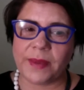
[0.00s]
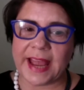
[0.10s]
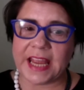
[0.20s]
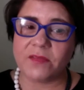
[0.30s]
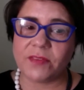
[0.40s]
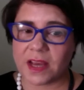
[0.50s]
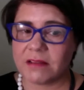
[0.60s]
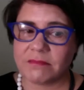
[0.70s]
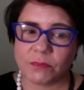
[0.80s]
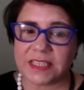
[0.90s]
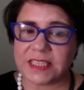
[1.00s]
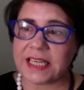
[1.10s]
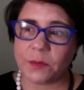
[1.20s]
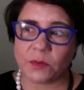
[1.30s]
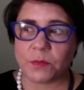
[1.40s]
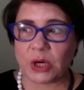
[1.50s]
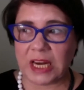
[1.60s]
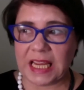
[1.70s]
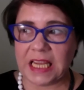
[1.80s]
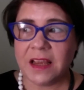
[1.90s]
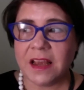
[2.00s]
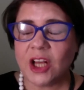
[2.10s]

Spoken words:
behaviour when dealing with money,